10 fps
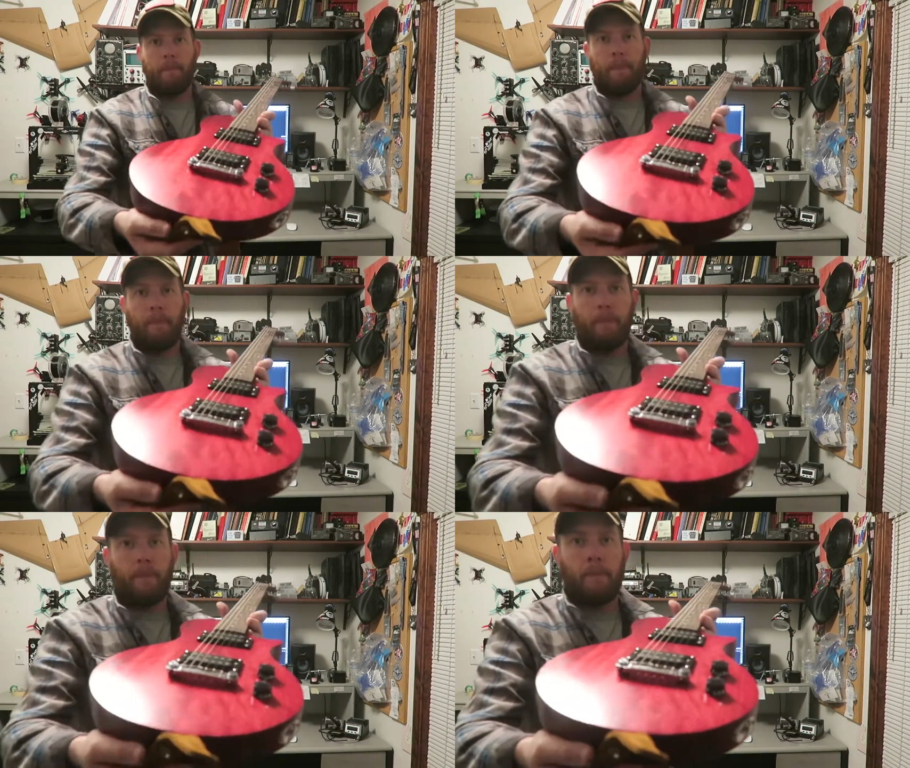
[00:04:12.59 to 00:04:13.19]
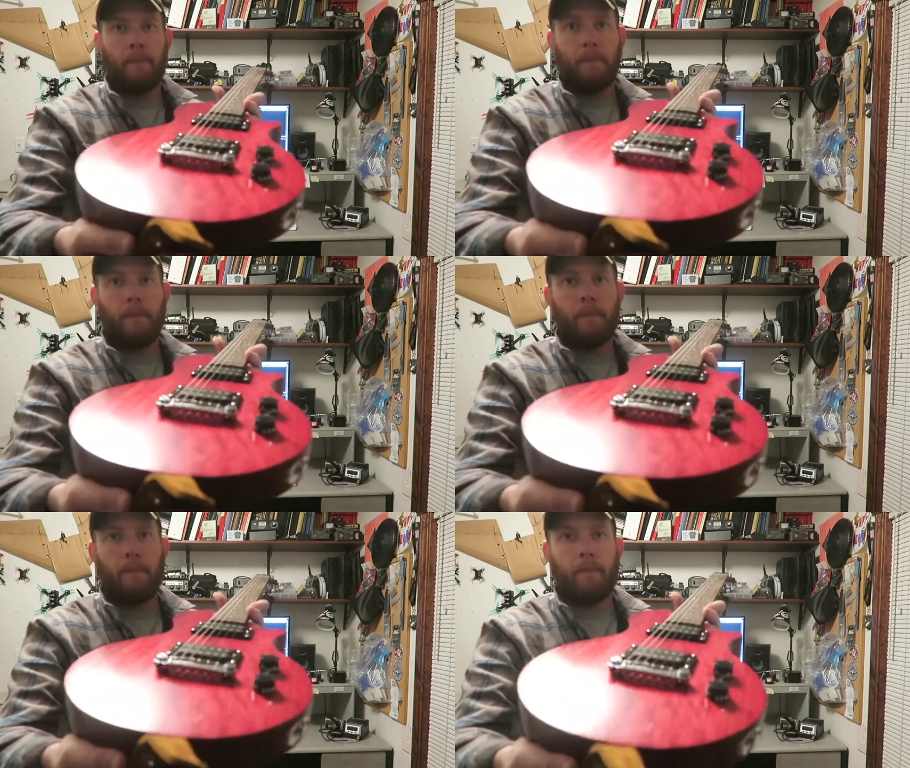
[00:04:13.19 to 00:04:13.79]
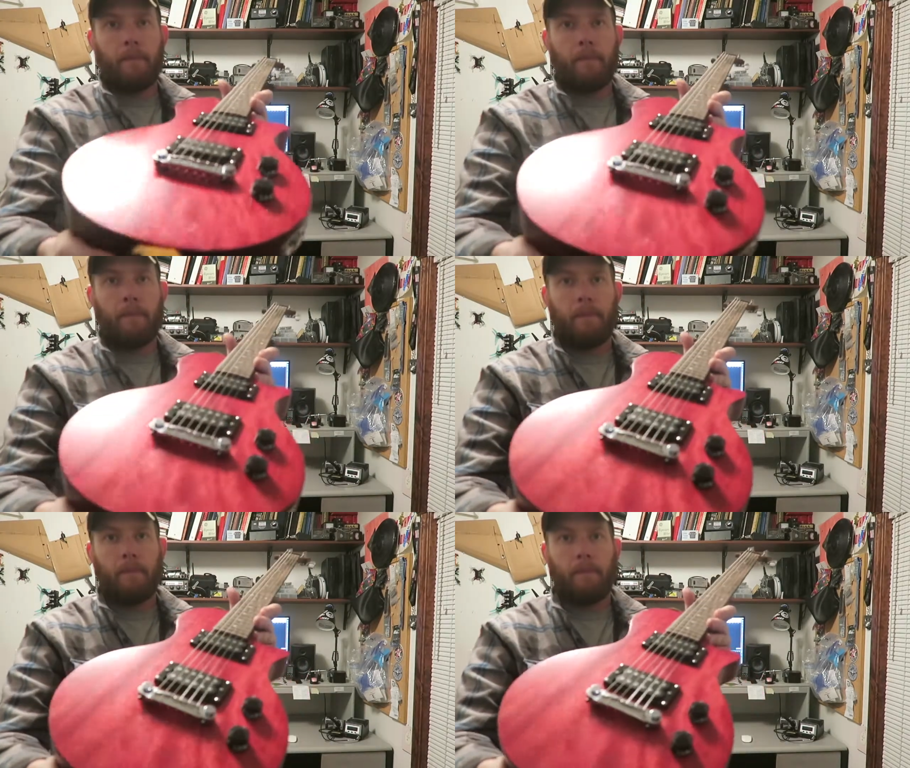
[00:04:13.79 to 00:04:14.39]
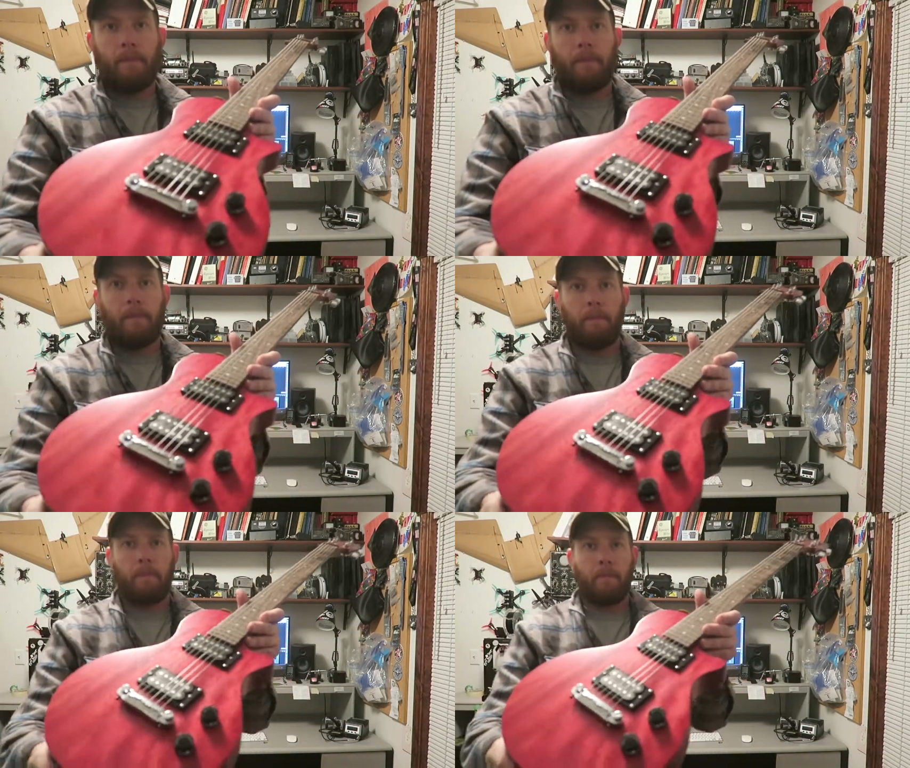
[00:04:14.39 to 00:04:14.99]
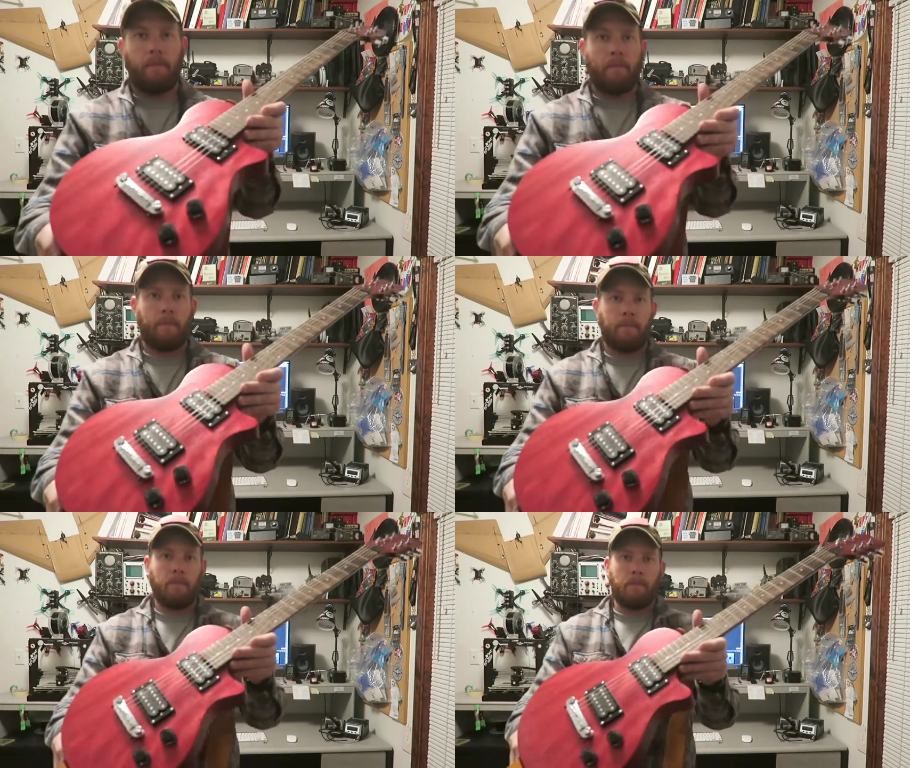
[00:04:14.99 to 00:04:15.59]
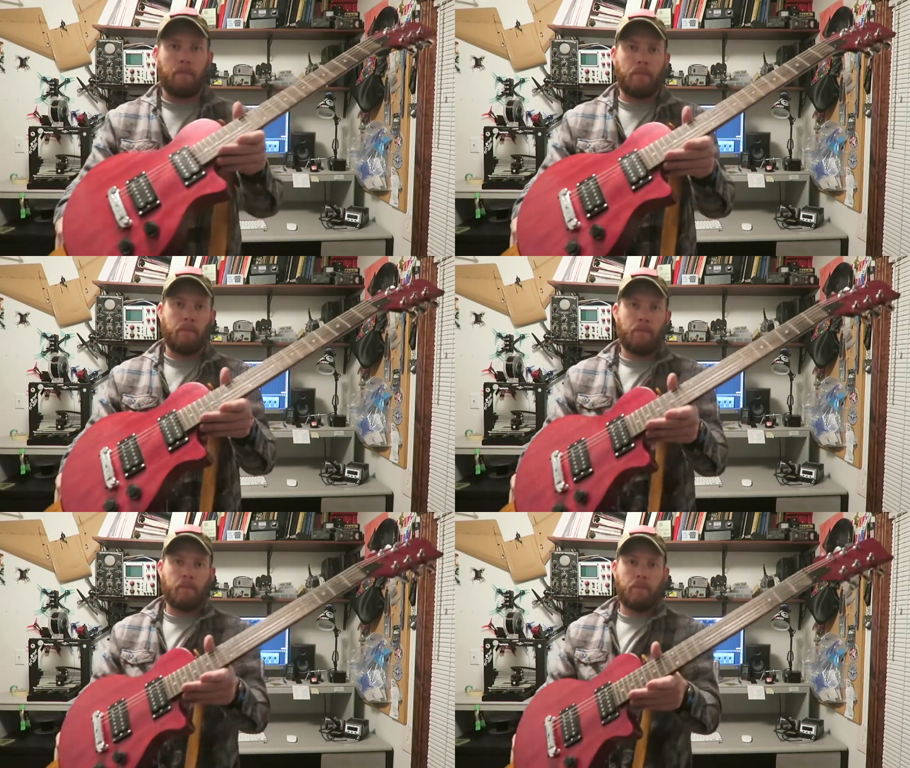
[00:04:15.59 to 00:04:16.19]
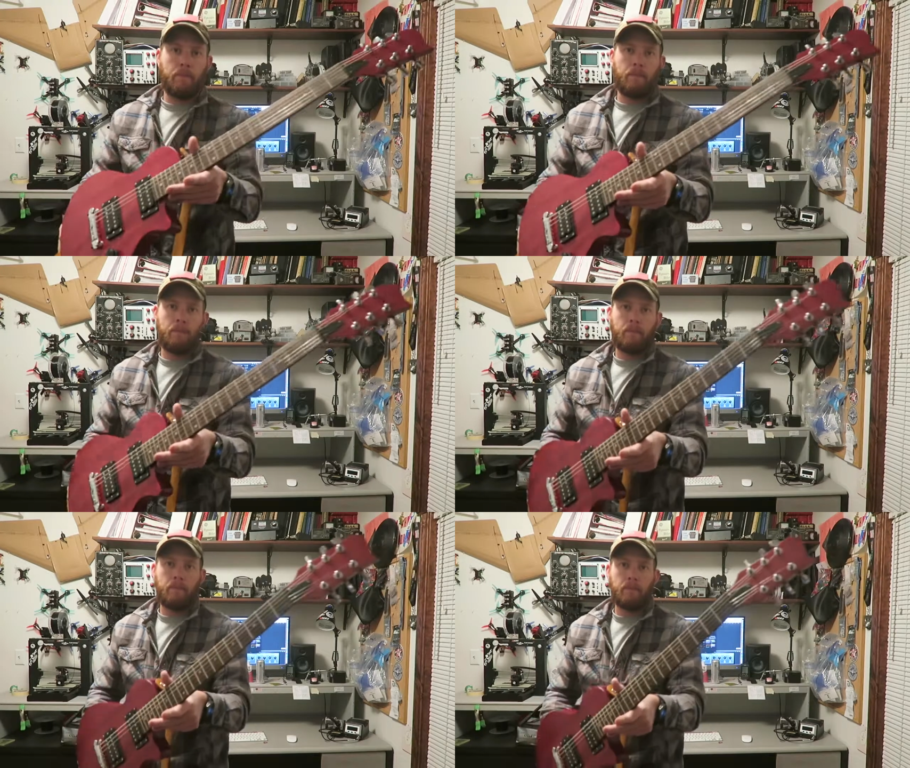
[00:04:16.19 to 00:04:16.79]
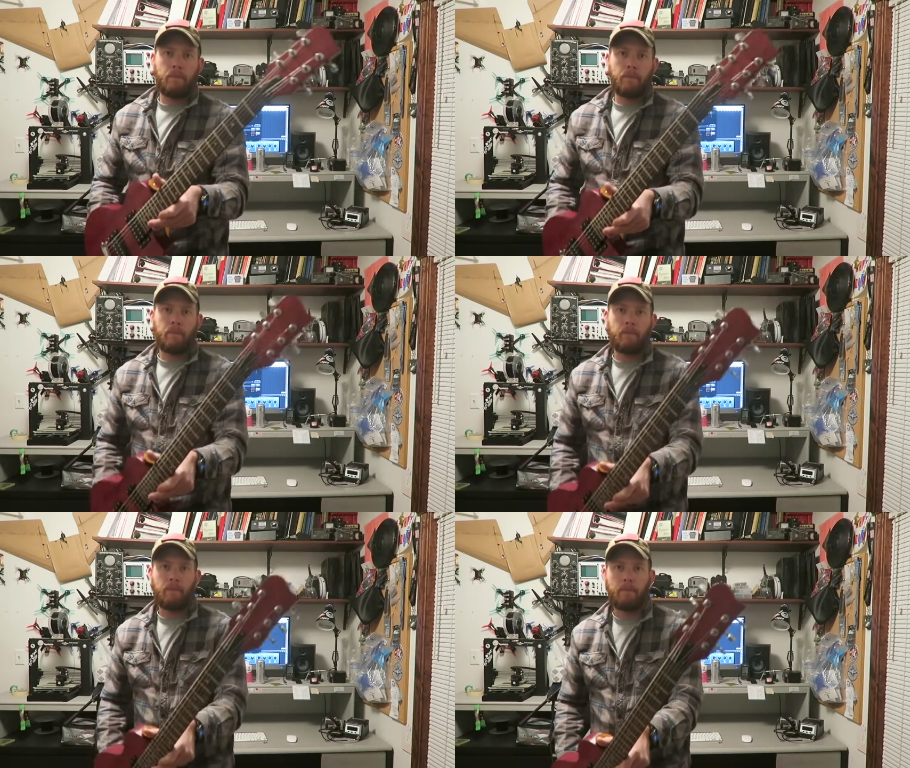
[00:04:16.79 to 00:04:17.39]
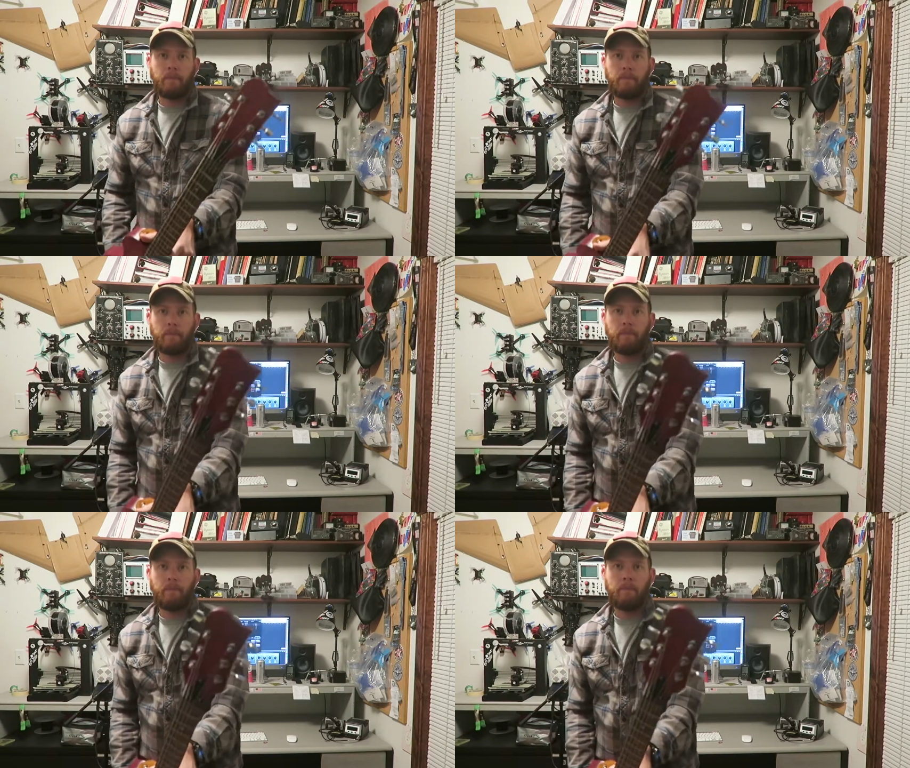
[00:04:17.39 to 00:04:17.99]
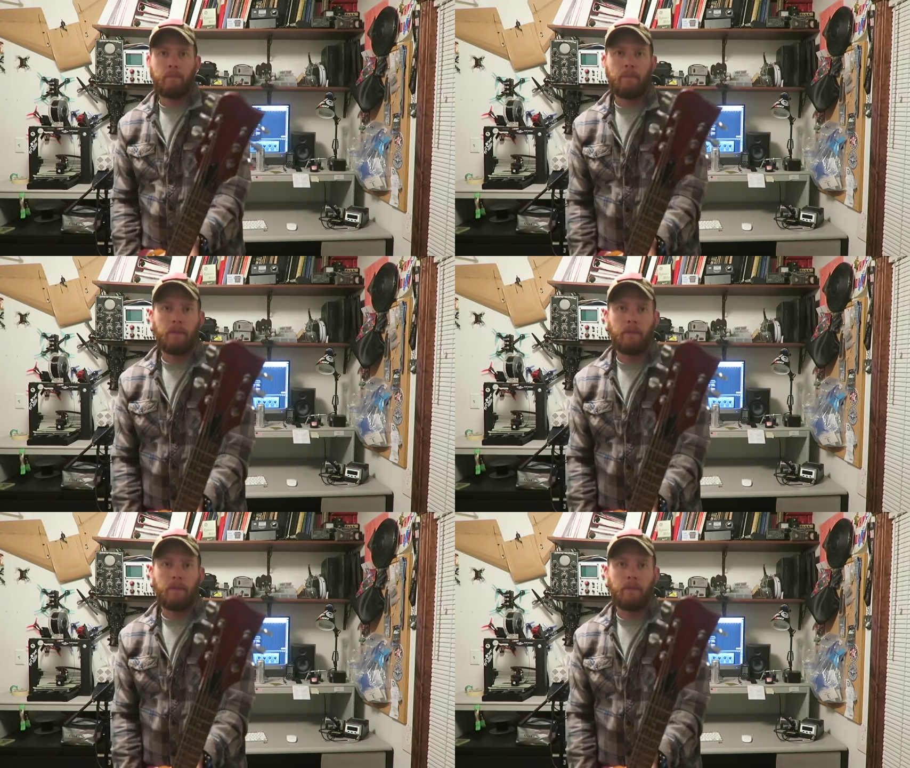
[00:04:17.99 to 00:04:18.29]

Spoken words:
(silence)